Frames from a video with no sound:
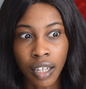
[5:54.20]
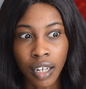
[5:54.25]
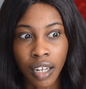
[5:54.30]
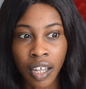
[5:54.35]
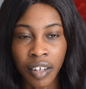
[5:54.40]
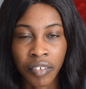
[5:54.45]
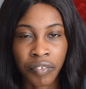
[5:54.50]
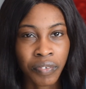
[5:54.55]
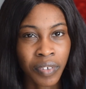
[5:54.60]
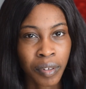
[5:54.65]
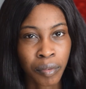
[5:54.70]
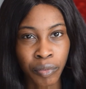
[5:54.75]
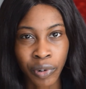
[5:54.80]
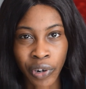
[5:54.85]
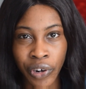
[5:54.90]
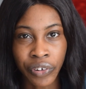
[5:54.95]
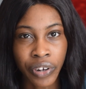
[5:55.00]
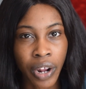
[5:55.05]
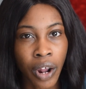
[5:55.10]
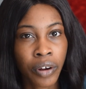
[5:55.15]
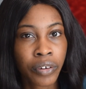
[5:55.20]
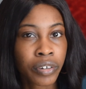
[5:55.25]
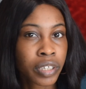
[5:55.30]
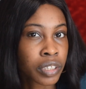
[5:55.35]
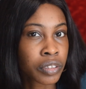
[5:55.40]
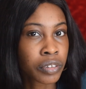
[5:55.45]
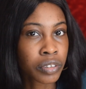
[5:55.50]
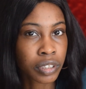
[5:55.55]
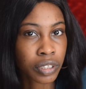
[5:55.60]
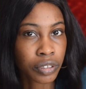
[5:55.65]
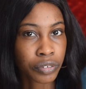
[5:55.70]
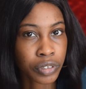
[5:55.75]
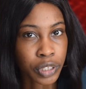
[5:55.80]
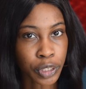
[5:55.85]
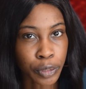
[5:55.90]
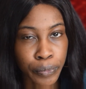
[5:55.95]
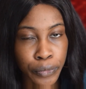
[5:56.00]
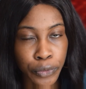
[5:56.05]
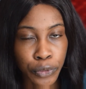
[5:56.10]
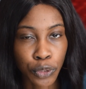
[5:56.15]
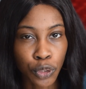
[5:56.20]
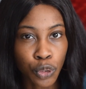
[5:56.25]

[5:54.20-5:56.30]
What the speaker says: like February I already got a response.